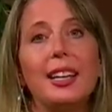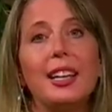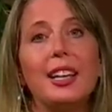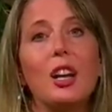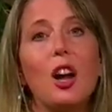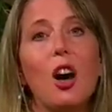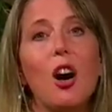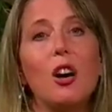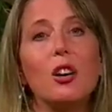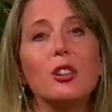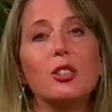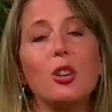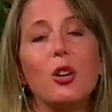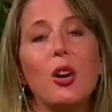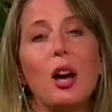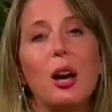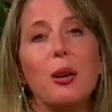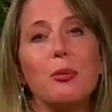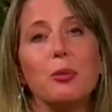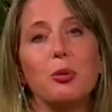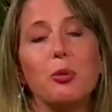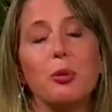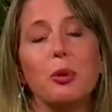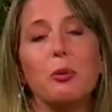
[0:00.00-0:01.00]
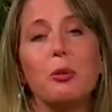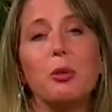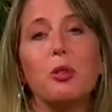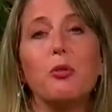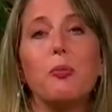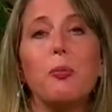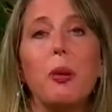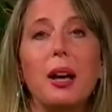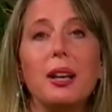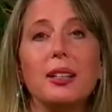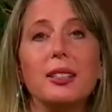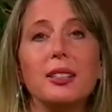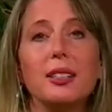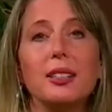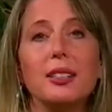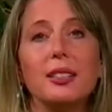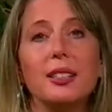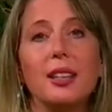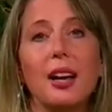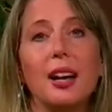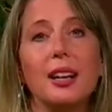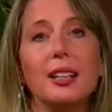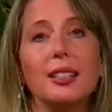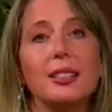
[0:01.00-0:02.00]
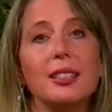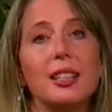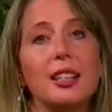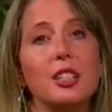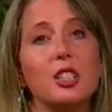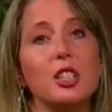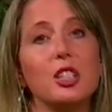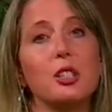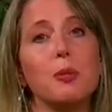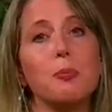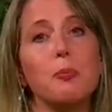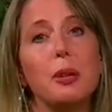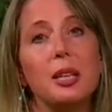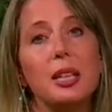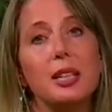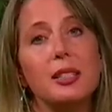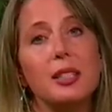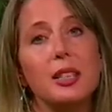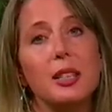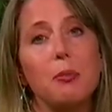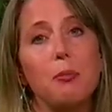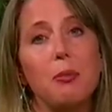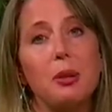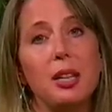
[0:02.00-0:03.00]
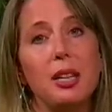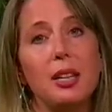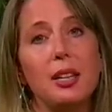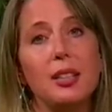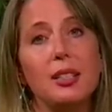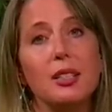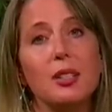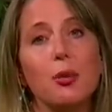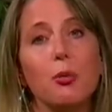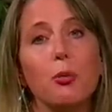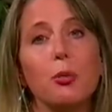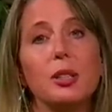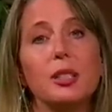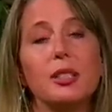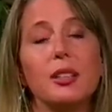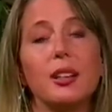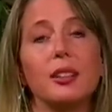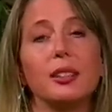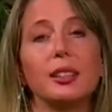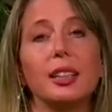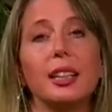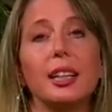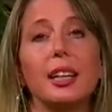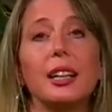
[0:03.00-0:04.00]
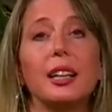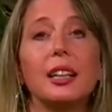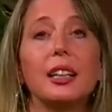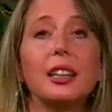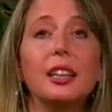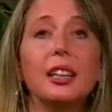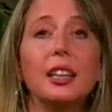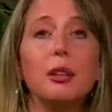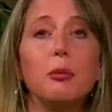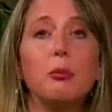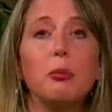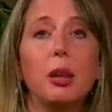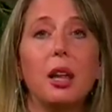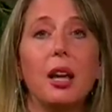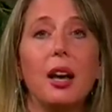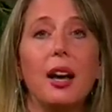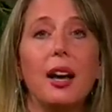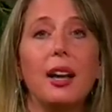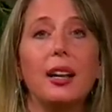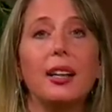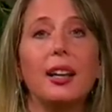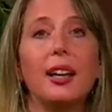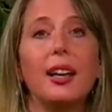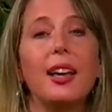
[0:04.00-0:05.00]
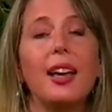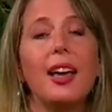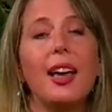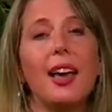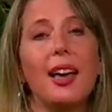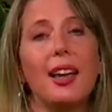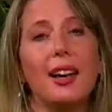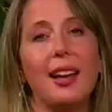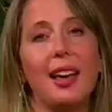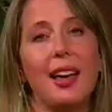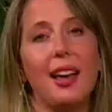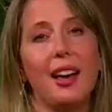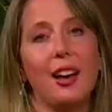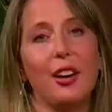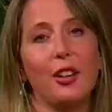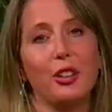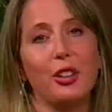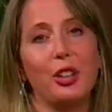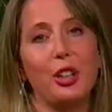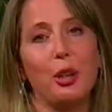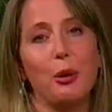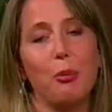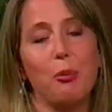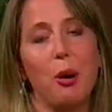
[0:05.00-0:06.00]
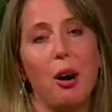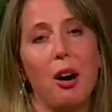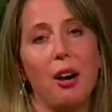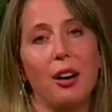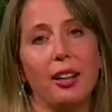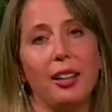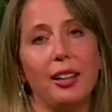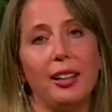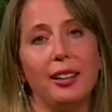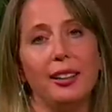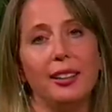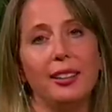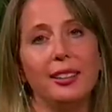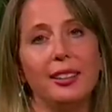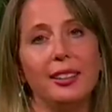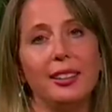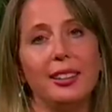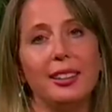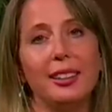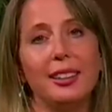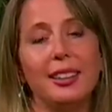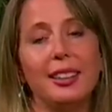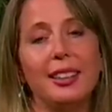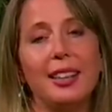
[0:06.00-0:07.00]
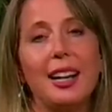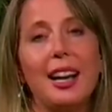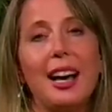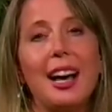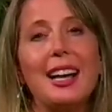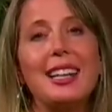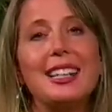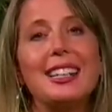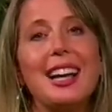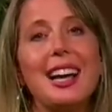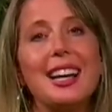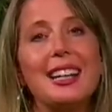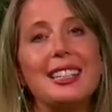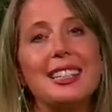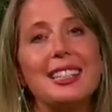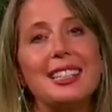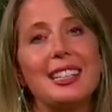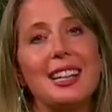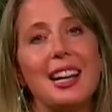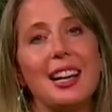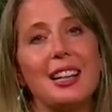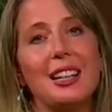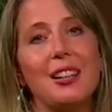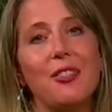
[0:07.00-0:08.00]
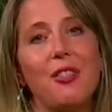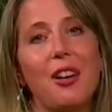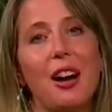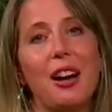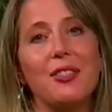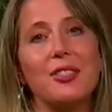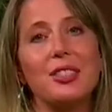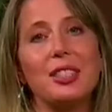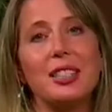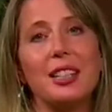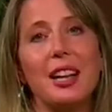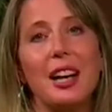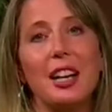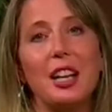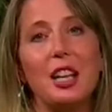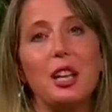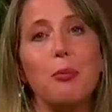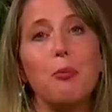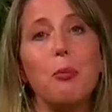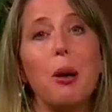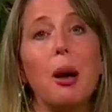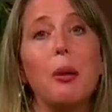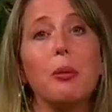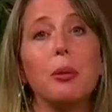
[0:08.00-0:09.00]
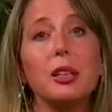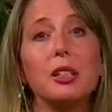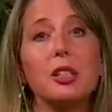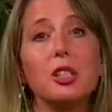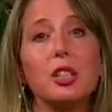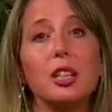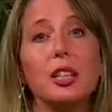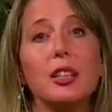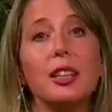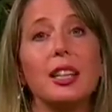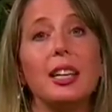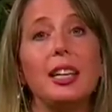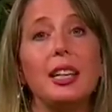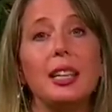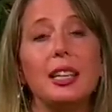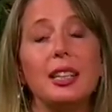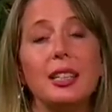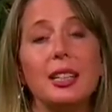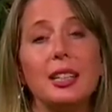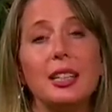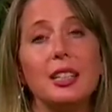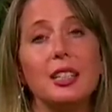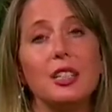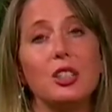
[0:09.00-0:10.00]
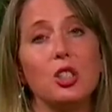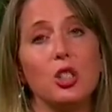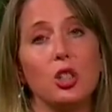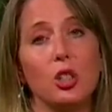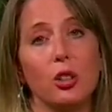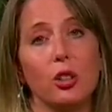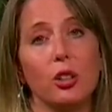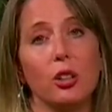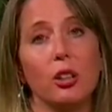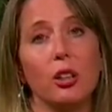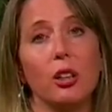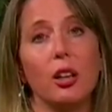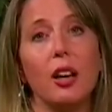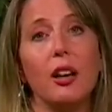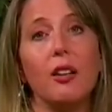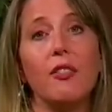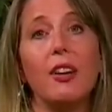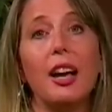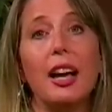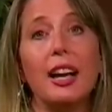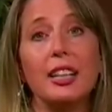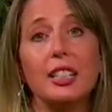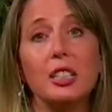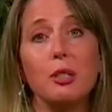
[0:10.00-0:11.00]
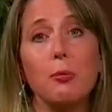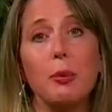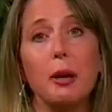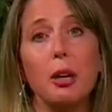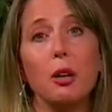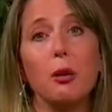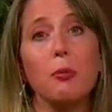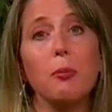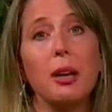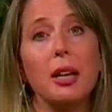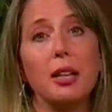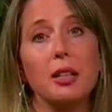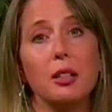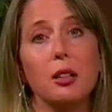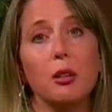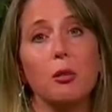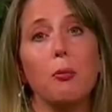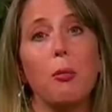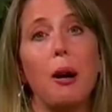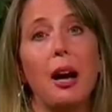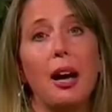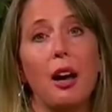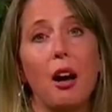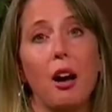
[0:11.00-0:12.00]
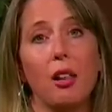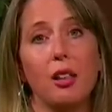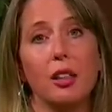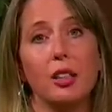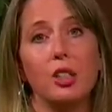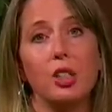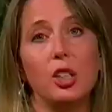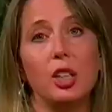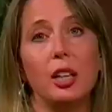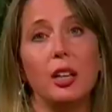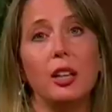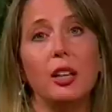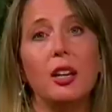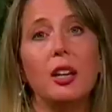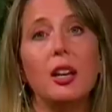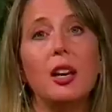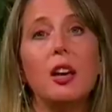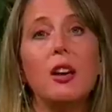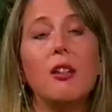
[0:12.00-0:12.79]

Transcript: It also helps remove pesticides such as PCBs, resulting in clean blood and a healthier body a 1995 study published in the Indian Journal of Experimental Biology